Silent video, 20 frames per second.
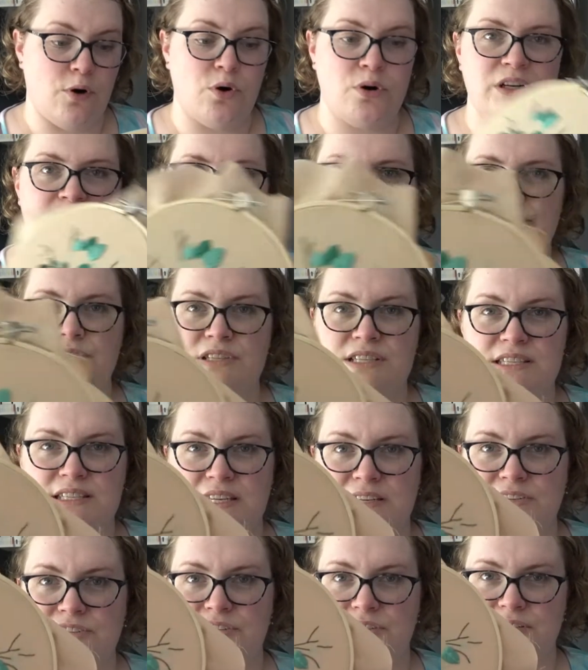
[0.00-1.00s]
different
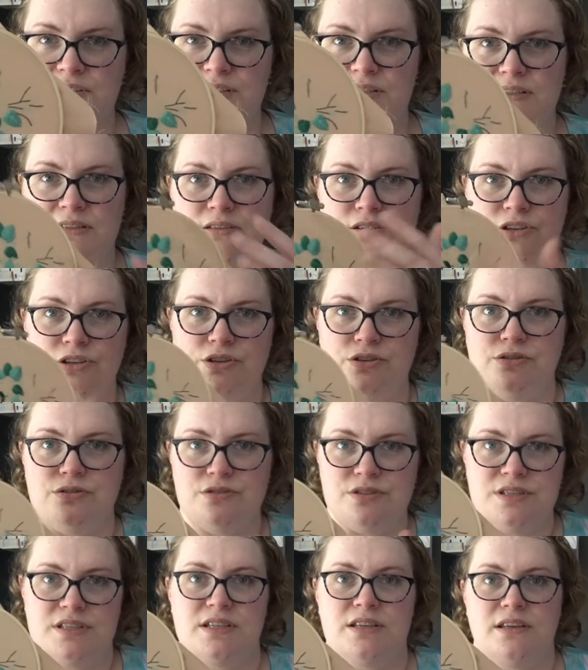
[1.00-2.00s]
stitches
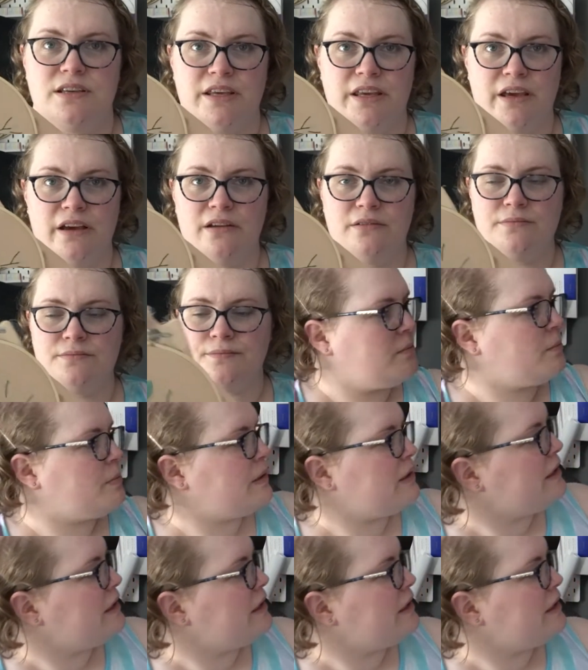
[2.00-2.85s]
used here. But